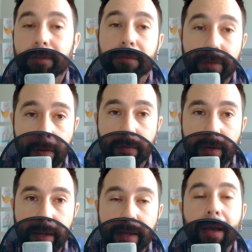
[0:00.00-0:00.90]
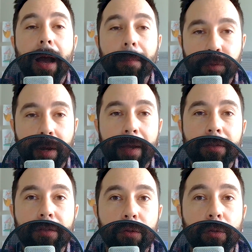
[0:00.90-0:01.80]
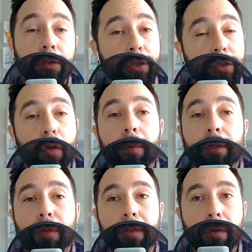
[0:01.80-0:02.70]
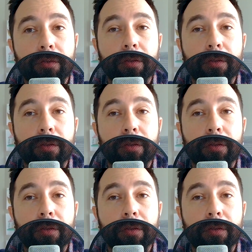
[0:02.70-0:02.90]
So I'm trying to just go between those